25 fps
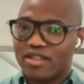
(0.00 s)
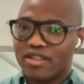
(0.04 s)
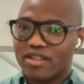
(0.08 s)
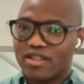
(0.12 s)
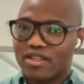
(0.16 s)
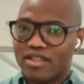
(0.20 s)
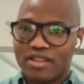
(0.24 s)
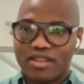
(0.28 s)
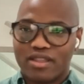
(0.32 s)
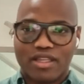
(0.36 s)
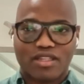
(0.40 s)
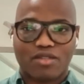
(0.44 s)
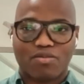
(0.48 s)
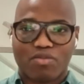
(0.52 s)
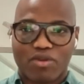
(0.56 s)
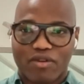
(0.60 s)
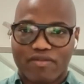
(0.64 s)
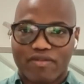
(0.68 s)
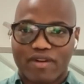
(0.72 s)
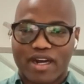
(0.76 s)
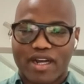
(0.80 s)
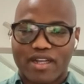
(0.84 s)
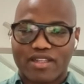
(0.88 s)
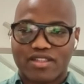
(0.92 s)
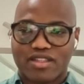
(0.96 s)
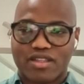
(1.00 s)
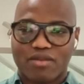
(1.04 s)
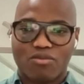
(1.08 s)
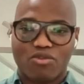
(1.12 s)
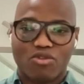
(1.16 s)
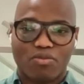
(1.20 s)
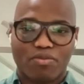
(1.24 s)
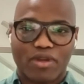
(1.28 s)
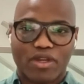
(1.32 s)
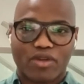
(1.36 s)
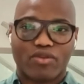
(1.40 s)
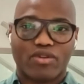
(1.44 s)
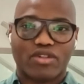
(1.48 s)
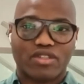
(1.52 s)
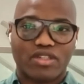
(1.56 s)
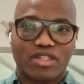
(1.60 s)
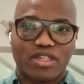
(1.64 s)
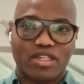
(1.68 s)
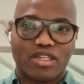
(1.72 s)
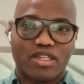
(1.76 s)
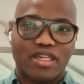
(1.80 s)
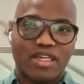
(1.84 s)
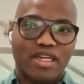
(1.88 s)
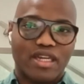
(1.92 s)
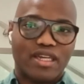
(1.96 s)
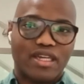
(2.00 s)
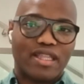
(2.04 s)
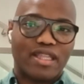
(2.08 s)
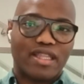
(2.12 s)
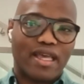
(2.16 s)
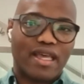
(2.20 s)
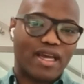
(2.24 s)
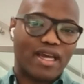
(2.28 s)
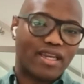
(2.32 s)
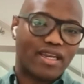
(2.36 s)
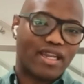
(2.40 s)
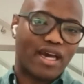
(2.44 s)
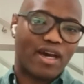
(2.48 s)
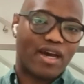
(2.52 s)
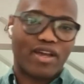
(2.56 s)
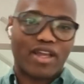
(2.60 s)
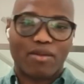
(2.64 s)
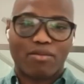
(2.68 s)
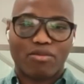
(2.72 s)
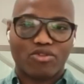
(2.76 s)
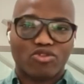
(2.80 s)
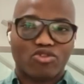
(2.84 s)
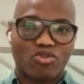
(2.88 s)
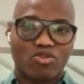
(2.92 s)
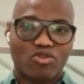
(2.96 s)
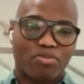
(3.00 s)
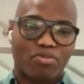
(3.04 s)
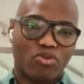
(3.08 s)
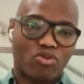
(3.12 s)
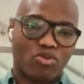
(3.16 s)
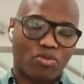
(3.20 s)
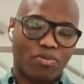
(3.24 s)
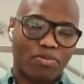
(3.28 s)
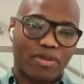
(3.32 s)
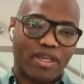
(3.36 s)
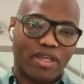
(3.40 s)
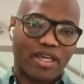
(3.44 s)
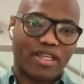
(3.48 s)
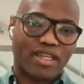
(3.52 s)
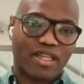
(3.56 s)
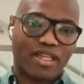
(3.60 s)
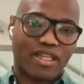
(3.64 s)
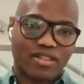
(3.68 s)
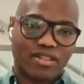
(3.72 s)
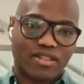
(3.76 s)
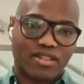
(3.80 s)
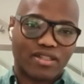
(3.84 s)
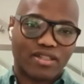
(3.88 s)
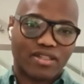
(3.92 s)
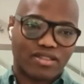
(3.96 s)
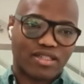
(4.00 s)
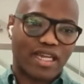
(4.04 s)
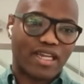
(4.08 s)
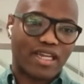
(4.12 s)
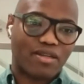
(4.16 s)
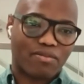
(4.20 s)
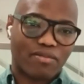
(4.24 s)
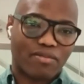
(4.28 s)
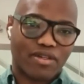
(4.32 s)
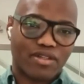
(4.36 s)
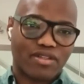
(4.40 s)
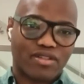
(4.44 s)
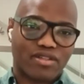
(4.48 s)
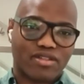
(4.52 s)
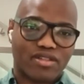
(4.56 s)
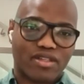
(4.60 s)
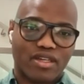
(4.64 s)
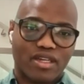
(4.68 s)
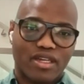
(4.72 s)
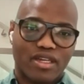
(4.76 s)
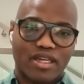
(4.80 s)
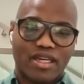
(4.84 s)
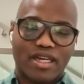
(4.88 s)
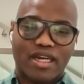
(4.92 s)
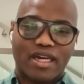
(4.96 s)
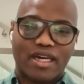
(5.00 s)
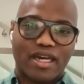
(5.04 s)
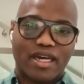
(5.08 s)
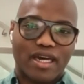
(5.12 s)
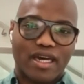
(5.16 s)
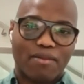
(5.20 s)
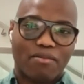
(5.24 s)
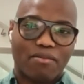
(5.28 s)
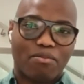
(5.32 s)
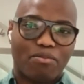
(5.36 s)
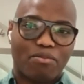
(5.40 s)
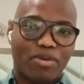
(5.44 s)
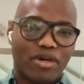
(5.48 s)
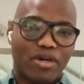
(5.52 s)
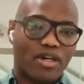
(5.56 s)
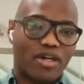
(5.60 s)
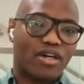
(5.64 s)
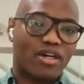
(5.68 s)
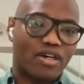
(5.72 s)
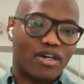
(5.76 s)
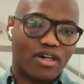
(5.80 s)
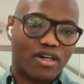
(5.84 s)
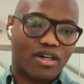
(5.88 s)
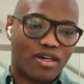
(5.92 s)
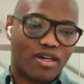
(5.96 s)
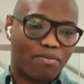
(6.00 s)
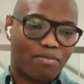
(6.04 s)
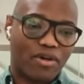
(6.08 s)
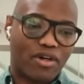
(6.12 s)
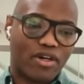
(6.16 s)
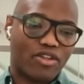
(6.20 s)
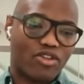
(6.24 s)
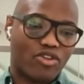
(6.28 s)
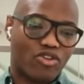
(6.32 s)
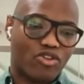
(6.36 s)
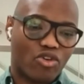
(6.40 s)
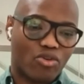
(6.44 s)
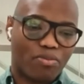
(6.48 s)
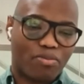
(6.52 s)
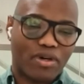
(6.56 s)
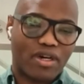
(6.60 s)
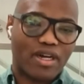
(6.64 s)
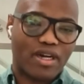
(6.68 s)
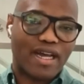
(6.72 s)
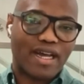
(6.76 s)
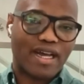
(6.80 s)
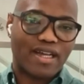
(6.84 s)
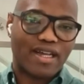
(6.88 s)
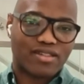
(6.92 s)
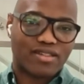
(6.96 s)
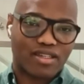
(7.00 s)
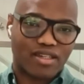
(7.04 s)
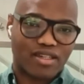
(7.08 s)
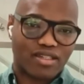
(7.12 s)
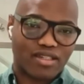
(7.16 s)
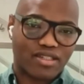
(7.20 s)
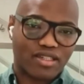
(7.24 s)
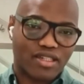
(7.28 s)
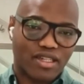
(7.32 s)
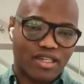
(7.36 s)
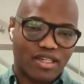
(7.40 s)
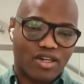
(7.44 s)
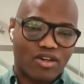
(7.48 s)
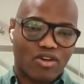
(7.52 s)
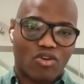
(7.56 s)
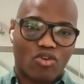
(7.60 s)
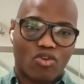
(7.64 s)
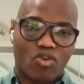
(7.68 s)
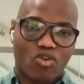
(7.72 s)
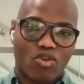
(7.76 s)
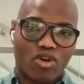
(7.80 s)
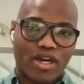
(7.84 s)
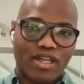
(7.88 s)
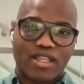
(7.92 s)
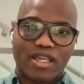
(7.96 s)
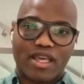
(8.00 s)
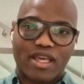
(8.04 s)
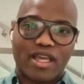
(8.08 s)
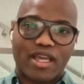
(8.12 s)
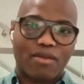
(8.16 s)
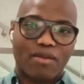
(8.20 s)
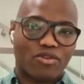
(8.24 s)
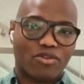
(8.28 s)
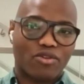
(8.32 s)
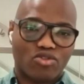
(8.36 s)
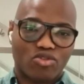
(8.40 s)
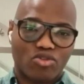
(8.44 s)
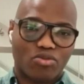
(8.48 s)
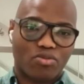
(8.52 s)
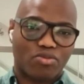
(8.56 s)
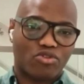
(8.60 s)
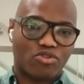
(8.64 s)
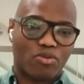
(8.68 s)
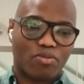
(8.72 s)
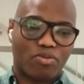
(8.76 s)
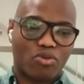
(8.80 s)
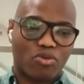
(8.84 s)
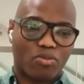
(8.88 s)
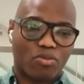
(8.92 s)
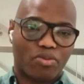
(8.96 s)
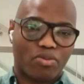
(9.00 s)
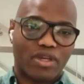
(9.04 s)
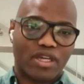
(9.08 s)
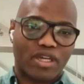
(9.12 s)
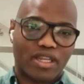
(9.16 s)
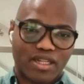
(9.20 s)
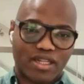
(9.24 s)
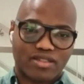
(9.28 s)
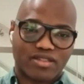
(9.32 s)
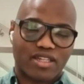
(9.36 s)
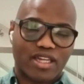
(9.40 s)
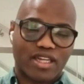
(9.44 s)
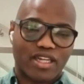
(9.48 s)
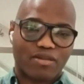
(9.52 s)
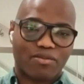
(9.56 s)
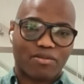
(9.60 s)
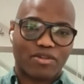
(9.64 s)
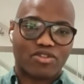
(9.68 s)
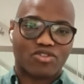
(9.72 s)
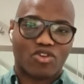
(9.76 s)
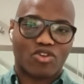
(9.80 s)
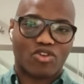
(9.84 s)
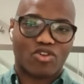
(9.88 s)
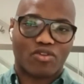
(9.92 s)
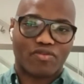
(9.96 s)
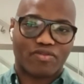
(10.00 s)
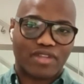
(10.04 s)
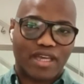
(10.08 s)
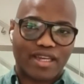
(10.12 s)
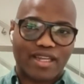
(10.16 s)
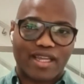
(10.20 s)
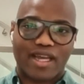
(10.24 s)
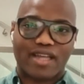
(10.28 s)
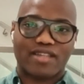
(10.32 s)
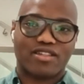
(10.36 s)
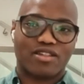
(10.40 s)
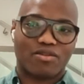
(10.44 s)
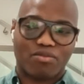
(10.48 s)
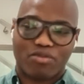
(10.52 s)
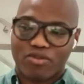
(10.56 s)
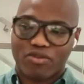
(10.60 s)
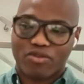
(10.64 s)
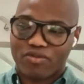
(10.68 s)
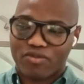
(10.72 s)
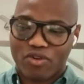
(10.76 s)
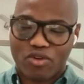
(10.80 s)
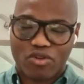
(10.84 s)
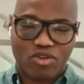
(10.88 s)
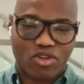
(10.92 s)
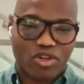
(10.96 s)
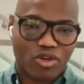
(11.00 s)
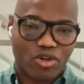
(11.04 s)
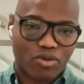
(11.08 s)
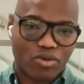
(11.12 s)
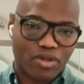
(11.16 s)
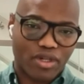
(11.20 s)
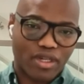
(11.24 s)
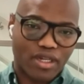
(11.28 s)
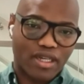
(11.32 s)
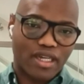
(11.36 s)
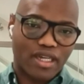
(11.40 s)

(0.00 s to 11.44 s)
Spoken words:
this provides them ubiquity, they are now able to pull P&L statements per asset, or are they able to pull P&L statements of that asset portfolio